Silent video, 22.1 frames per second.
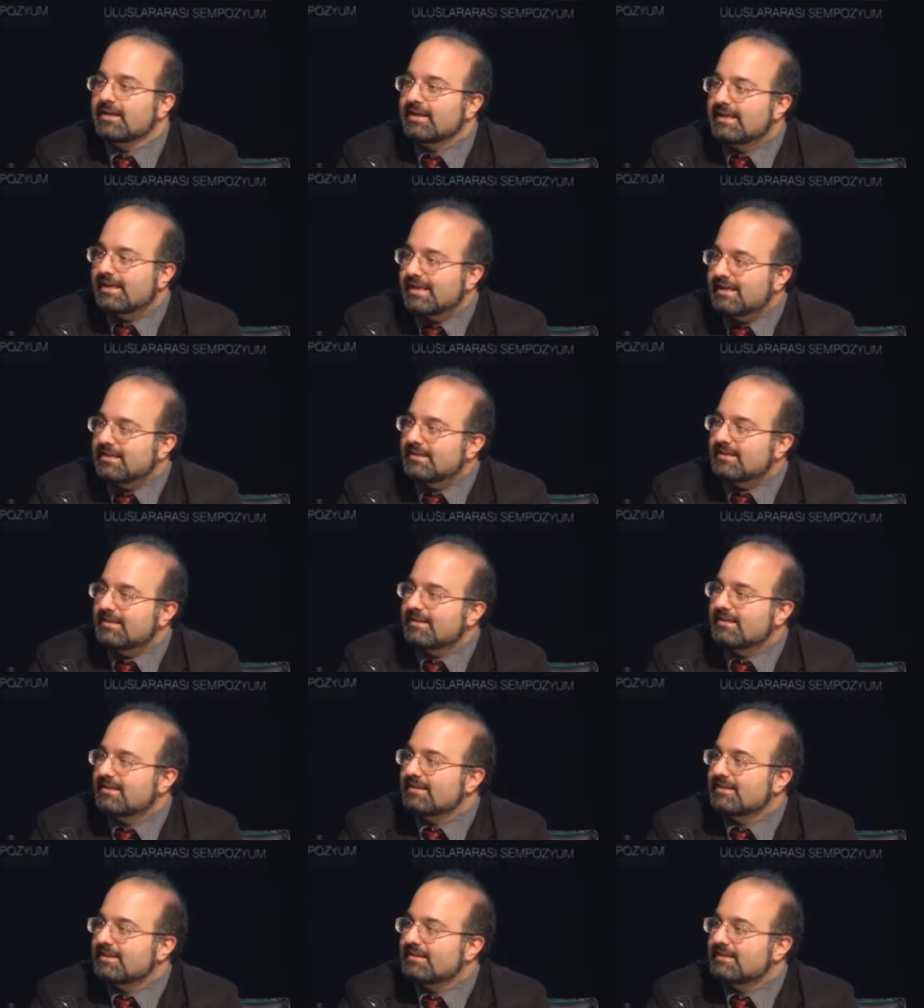
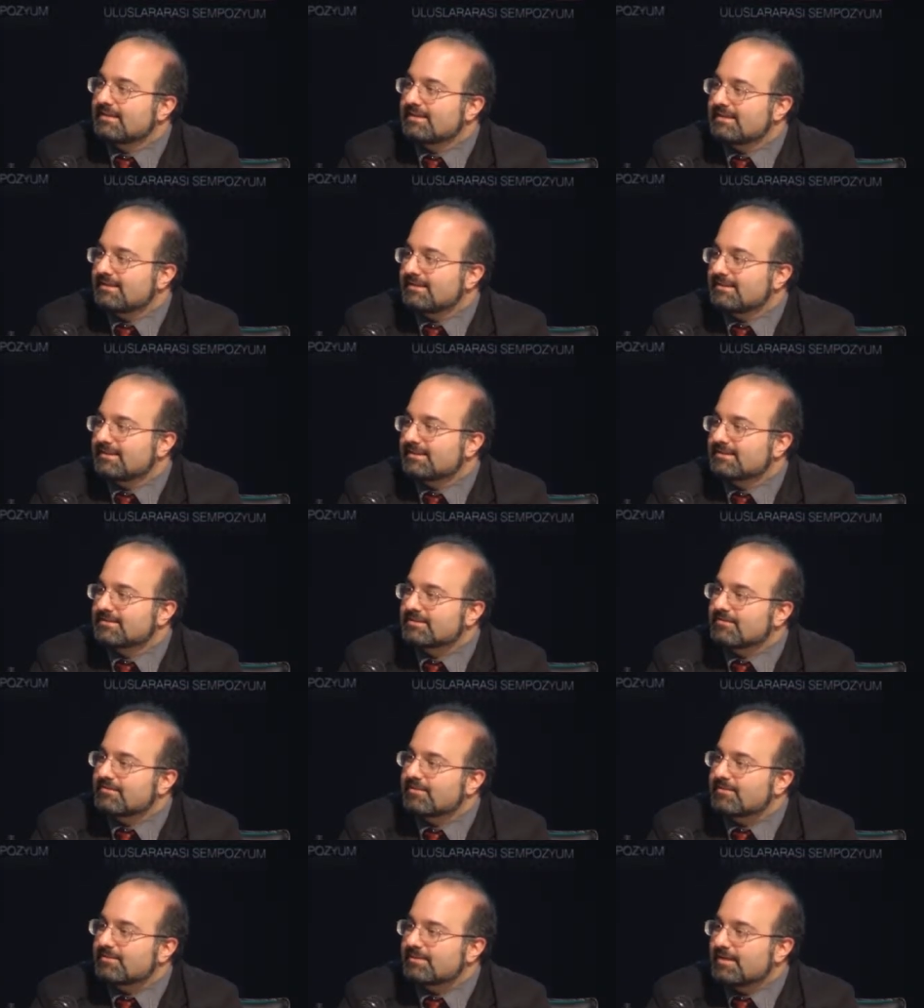in the teachings
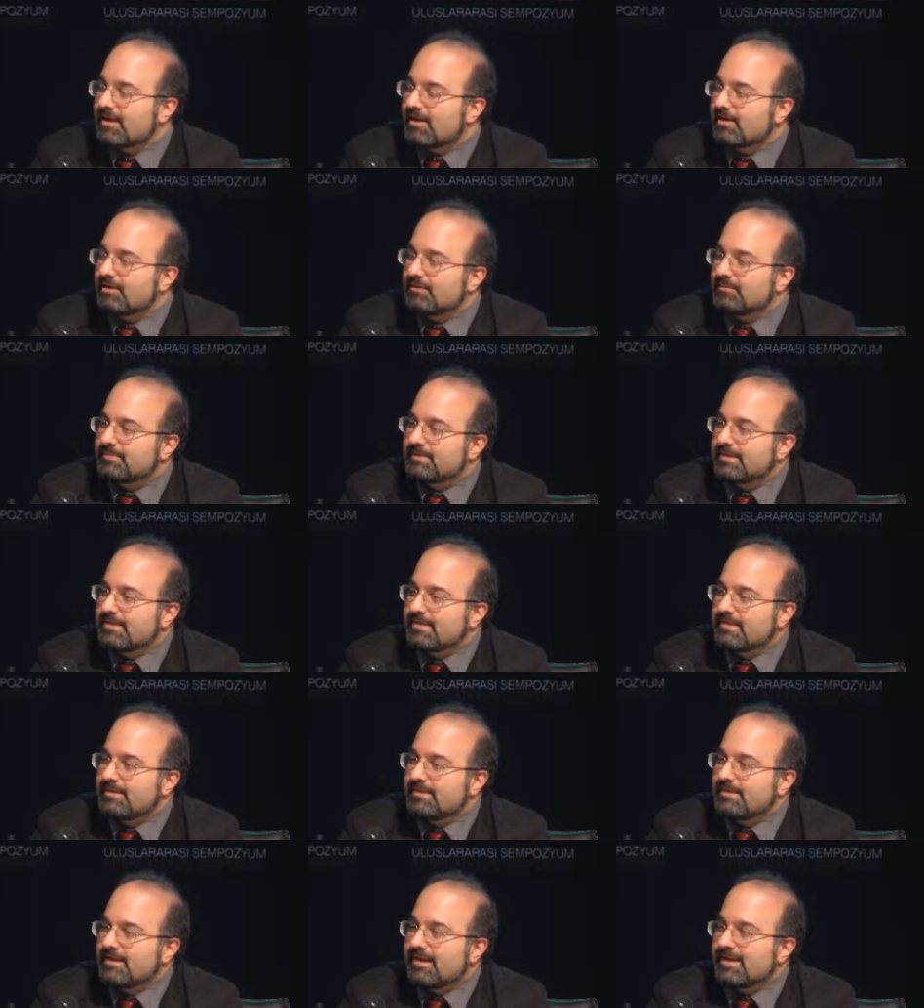of Ibn
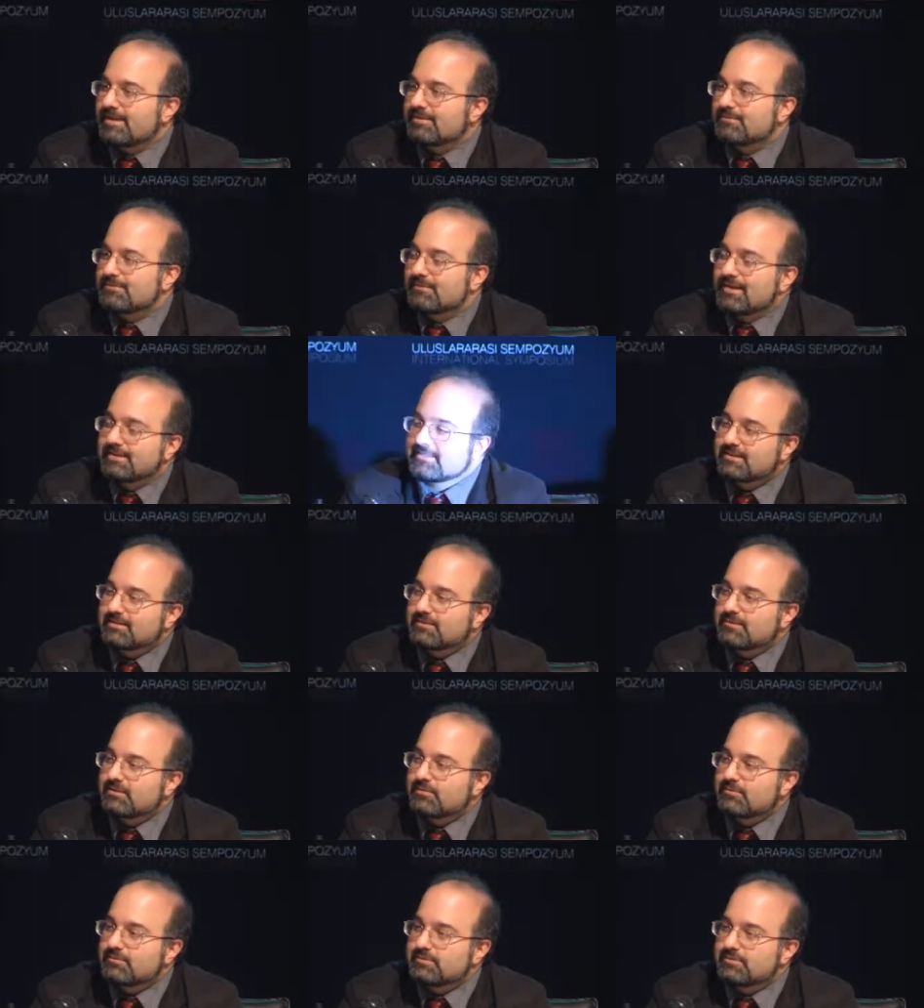Arabi and Wahdat
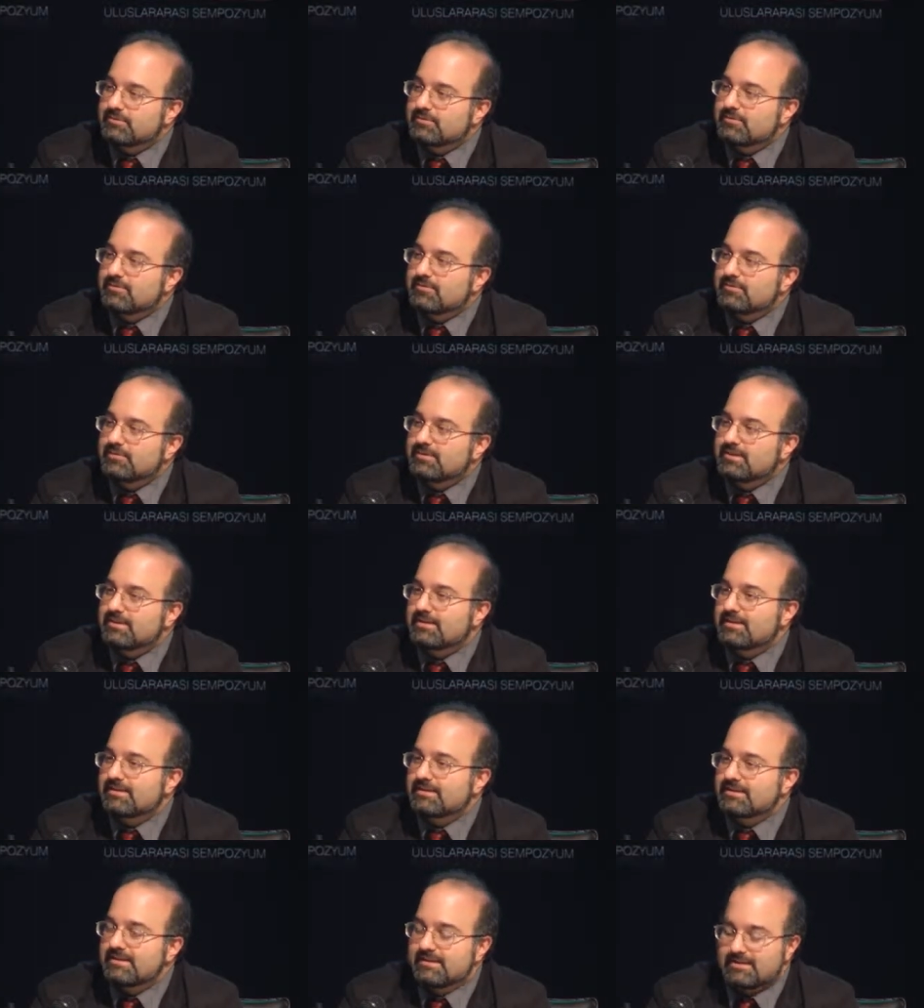al-Wujud in
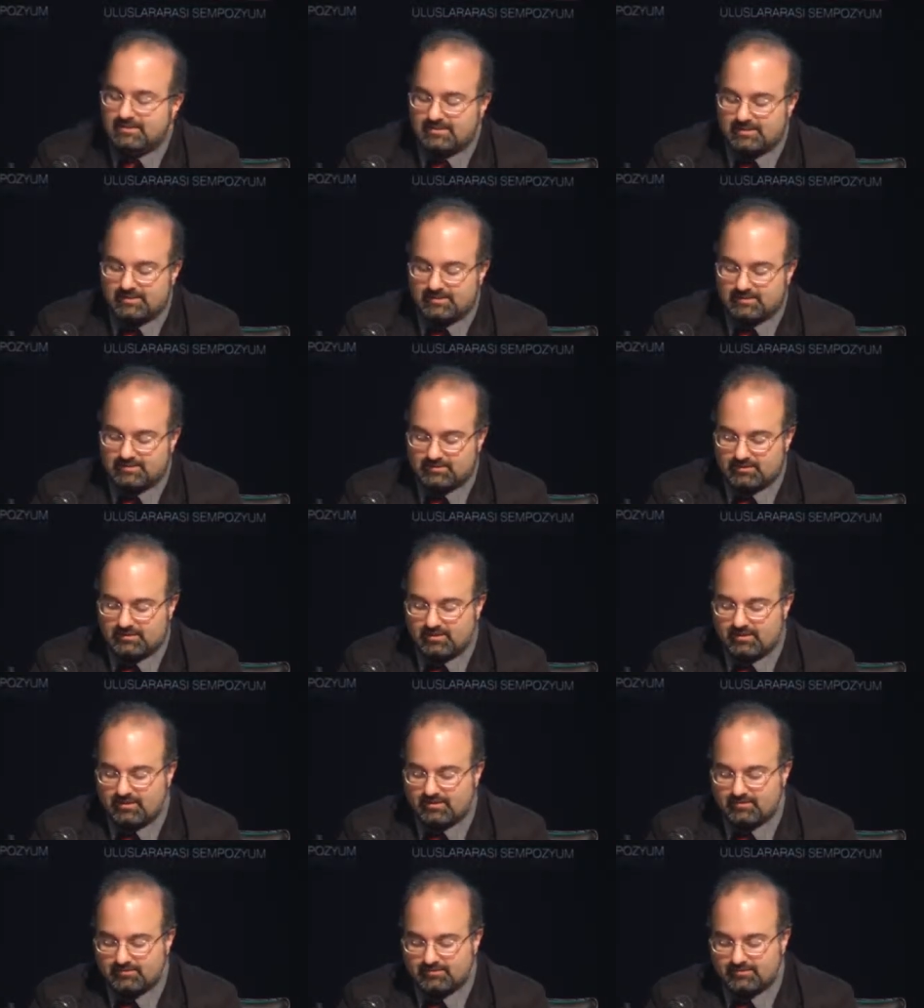the teachings
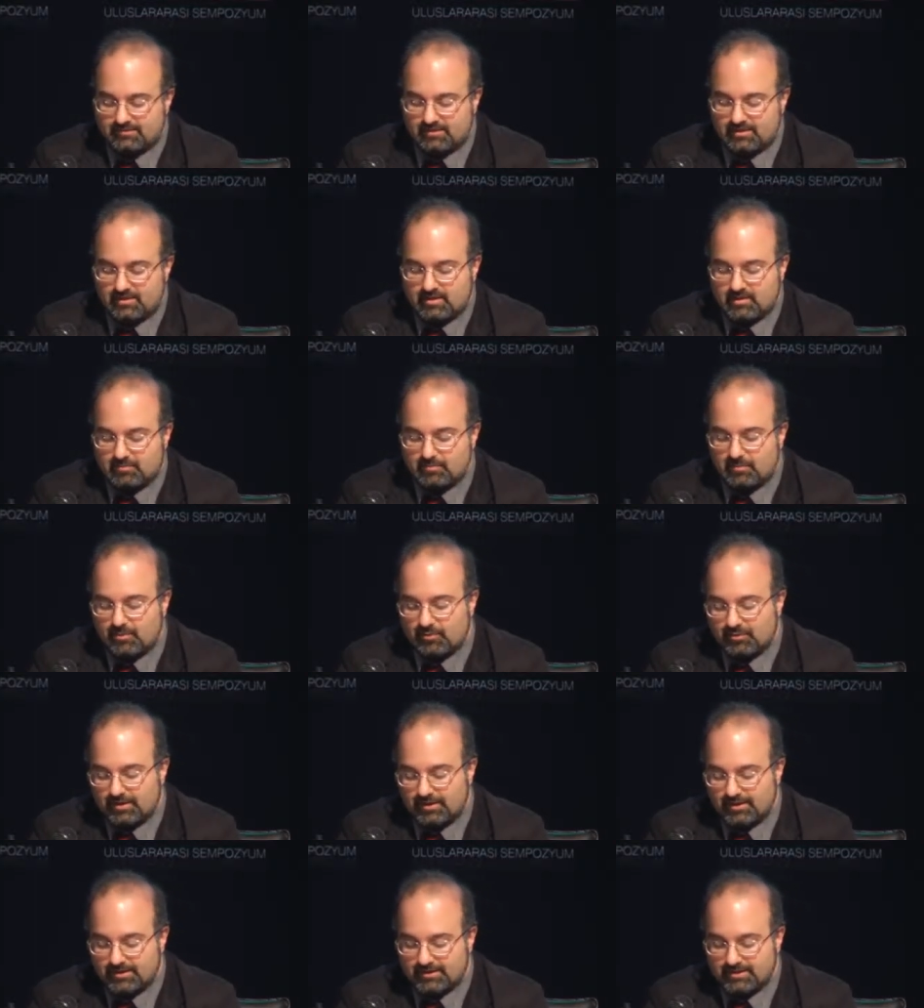of
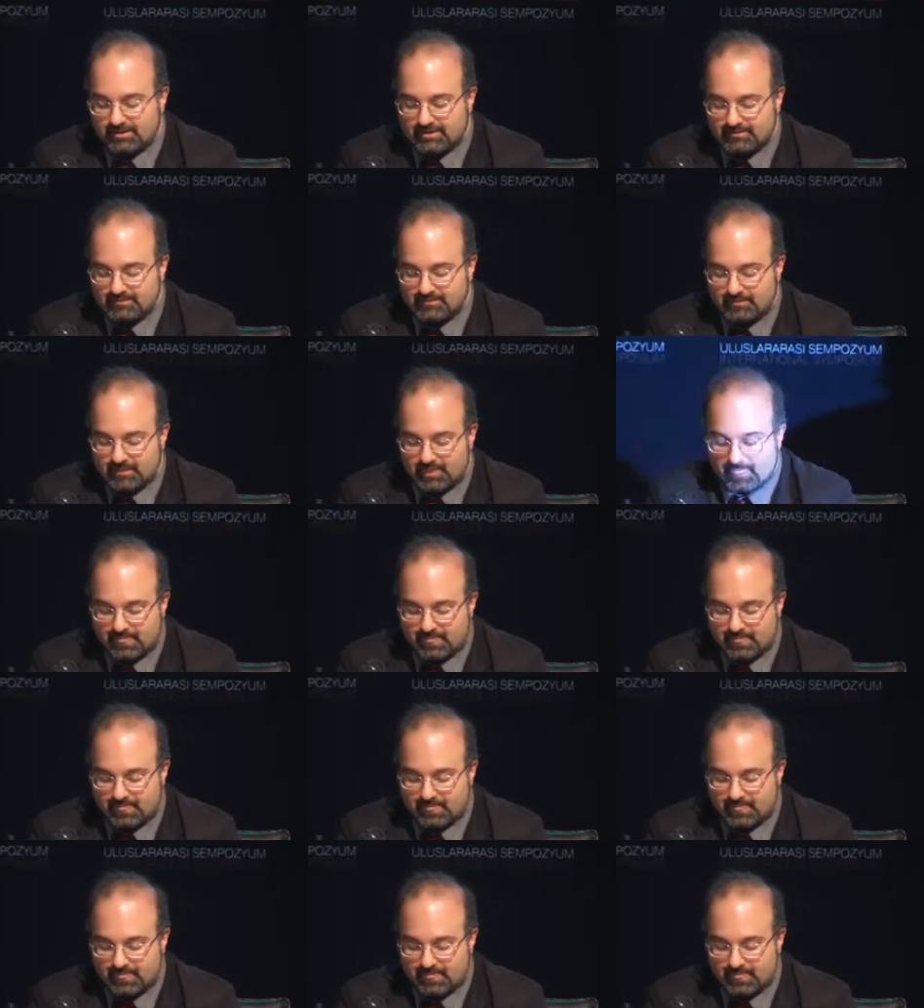Mawlana.